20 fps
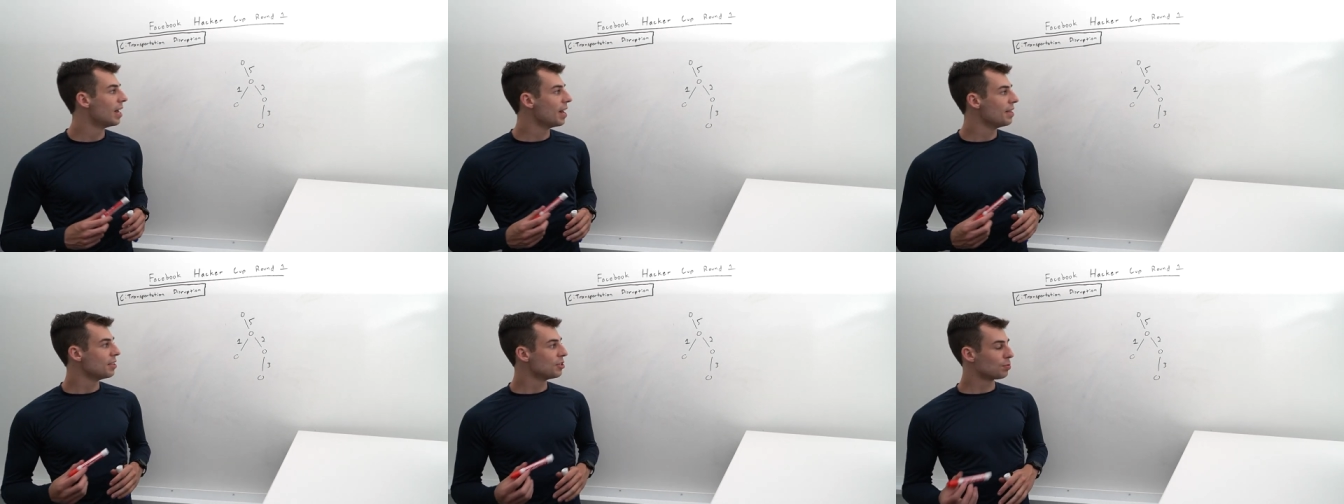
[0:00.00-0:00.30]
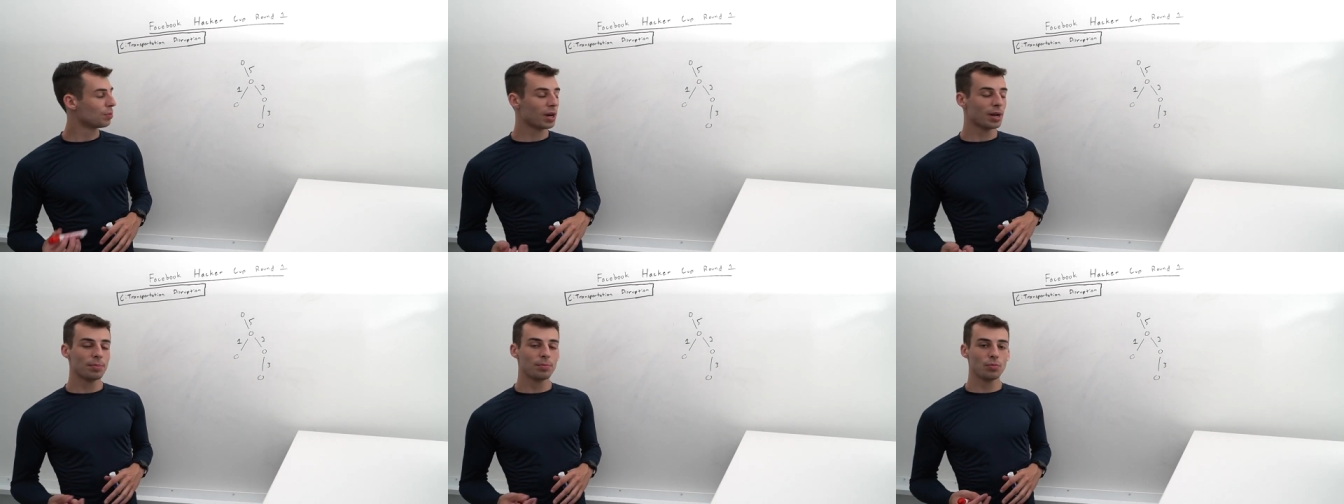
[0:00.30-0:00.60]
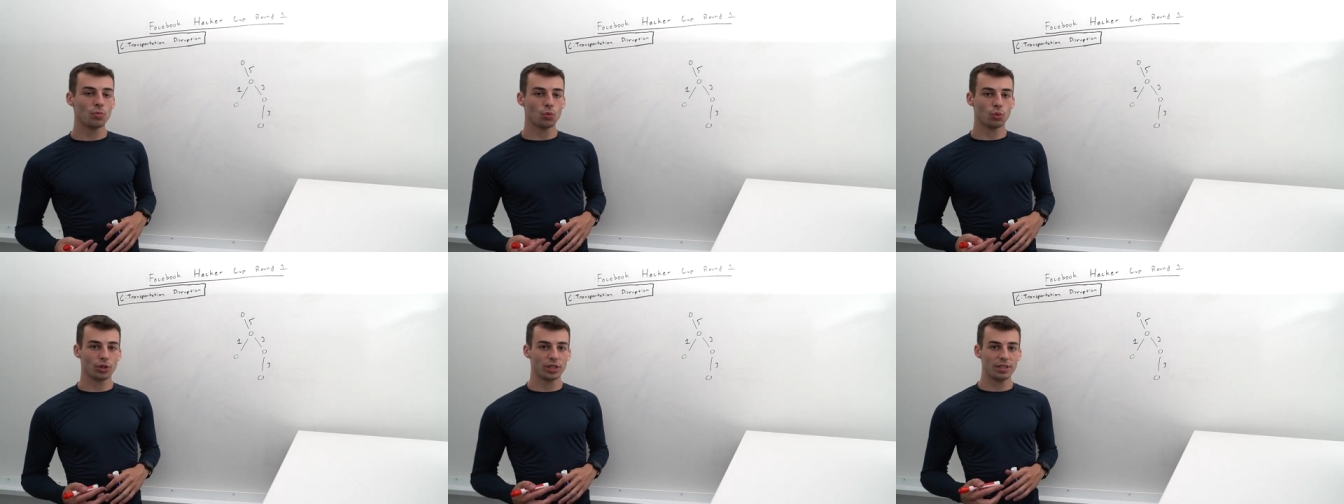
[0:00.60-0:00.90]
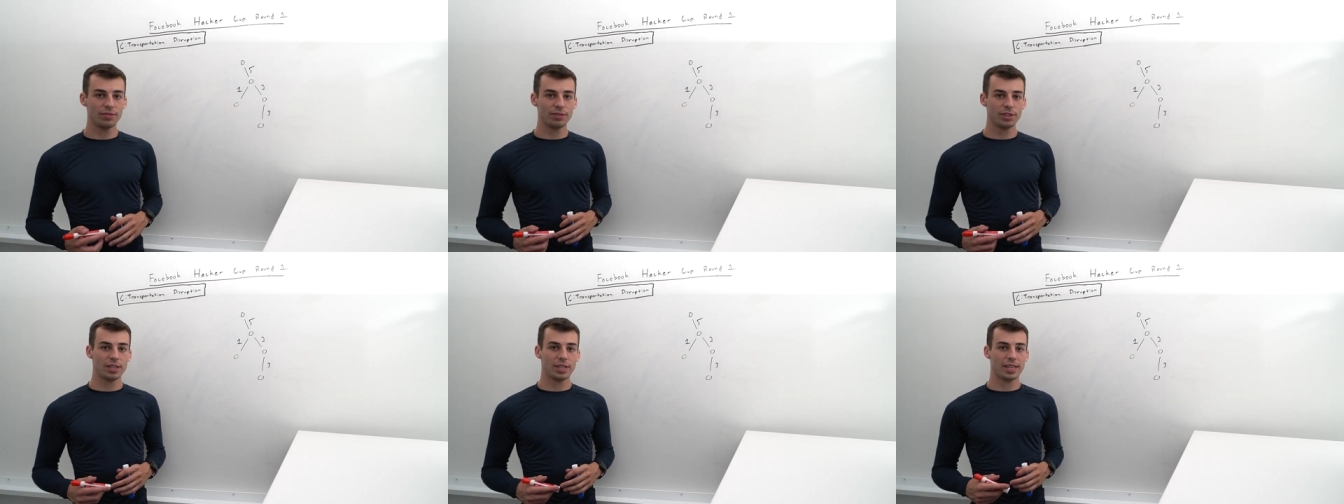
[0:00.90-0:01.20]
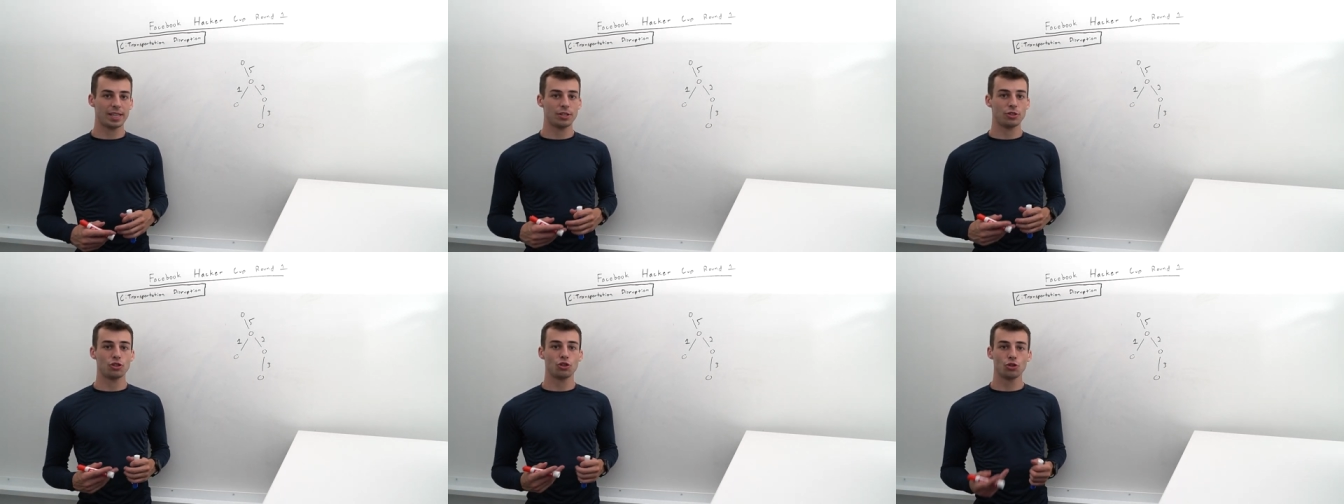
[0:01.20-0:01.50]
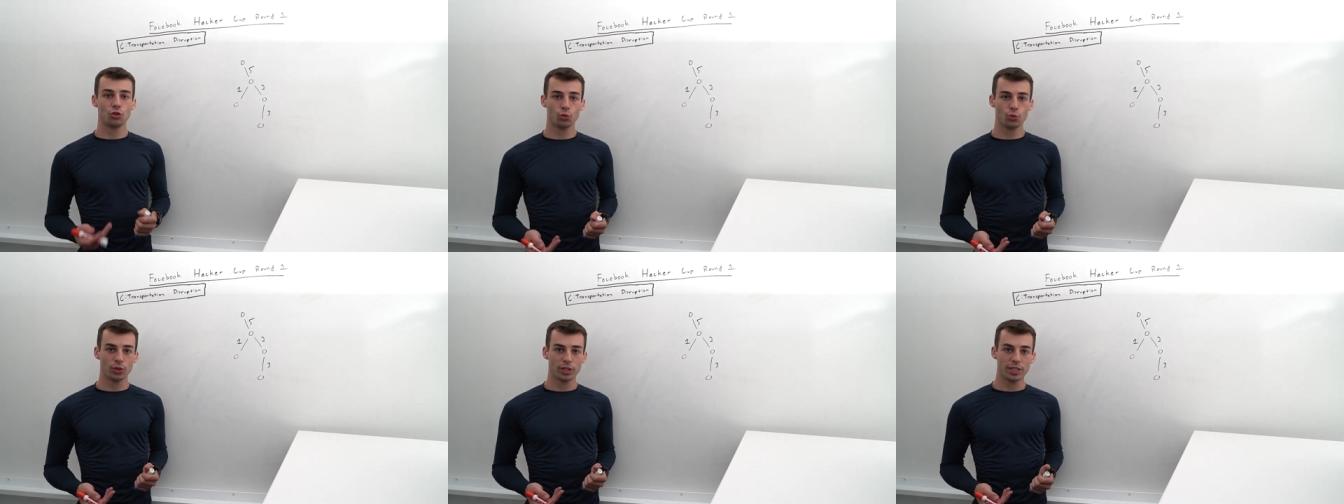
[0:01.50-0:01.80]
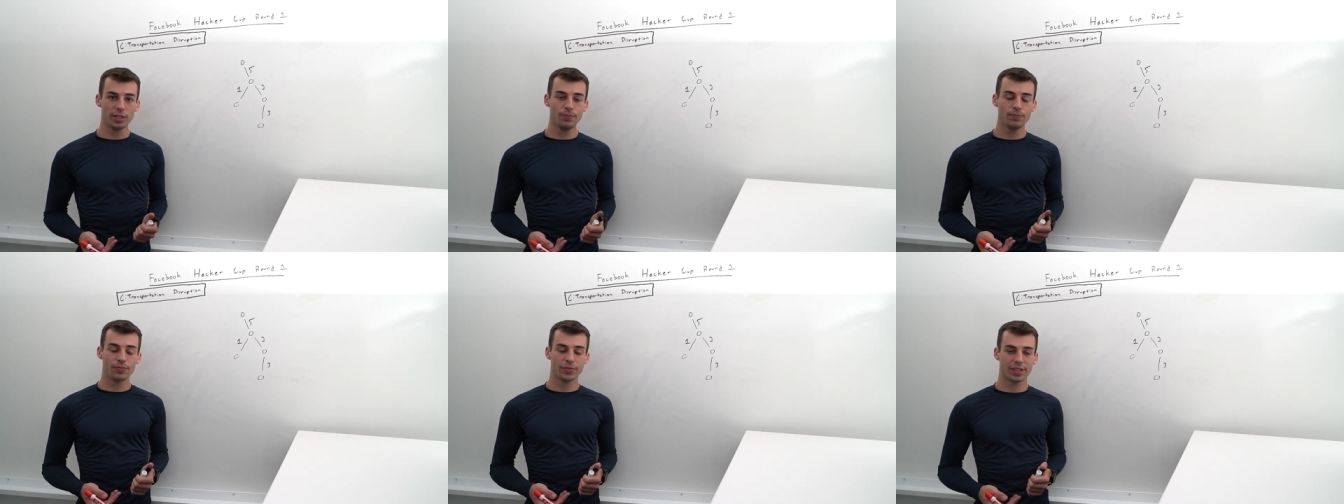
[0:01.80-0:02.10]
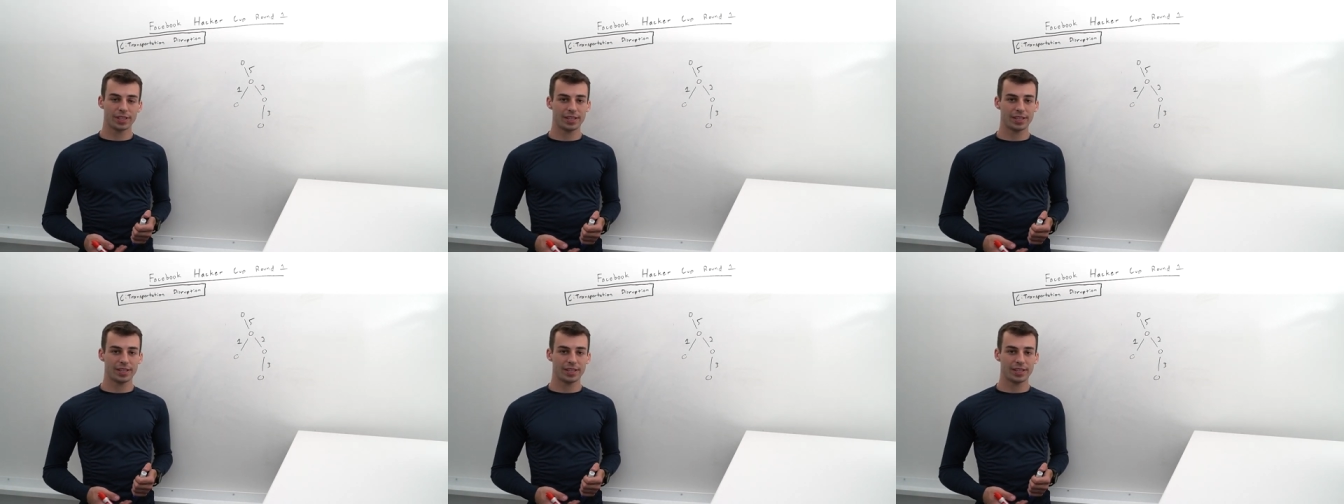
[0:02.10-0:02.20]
In this problem, we're given a tree,